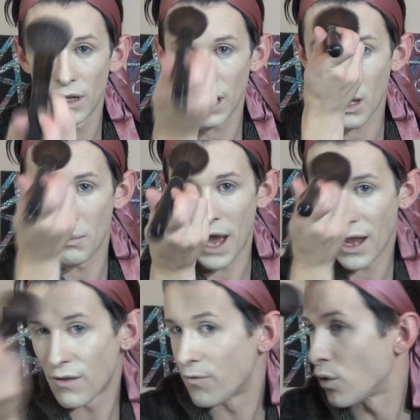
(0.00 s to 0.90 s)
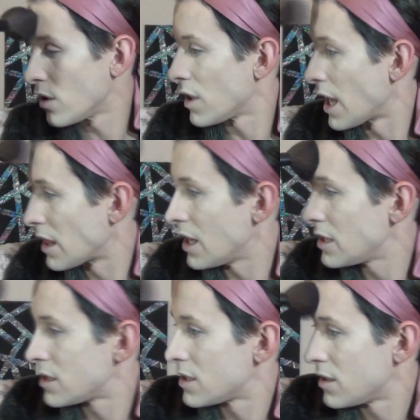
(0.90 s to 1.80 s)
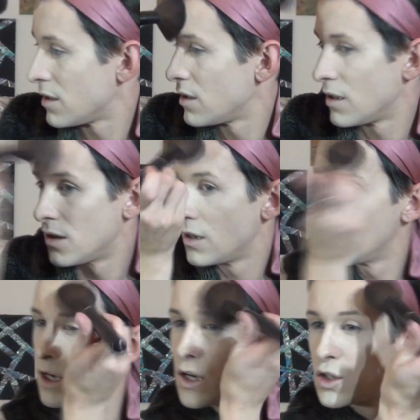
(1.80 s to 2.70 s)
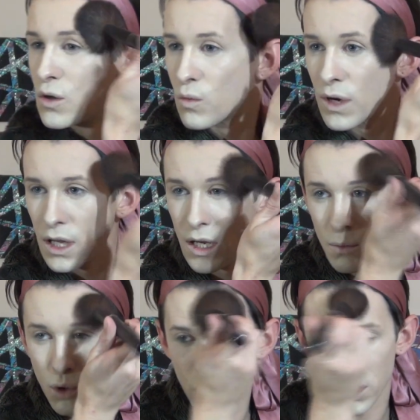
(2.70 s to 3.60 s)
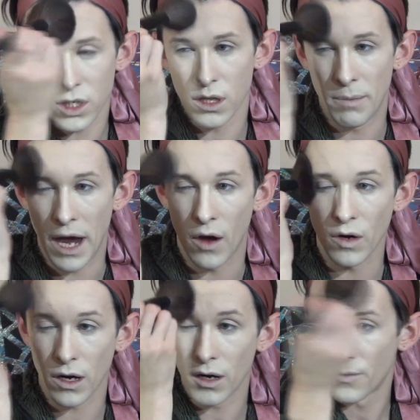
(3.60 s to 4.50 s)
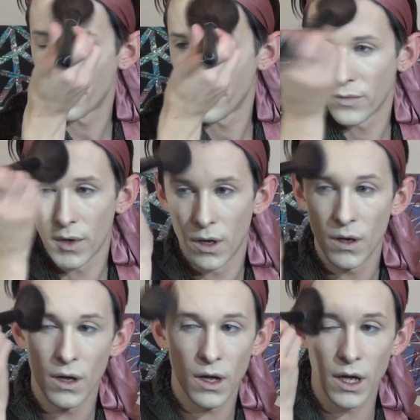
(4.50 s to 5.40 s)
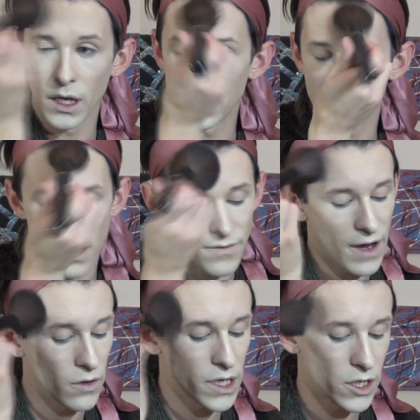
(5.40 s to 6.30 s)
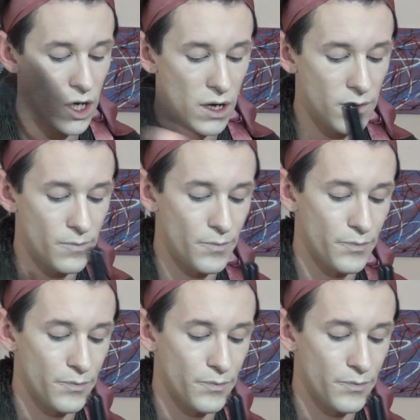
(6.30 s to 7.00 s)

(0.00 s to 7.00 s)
like a back and forth like this, to really push the powder into the foundation.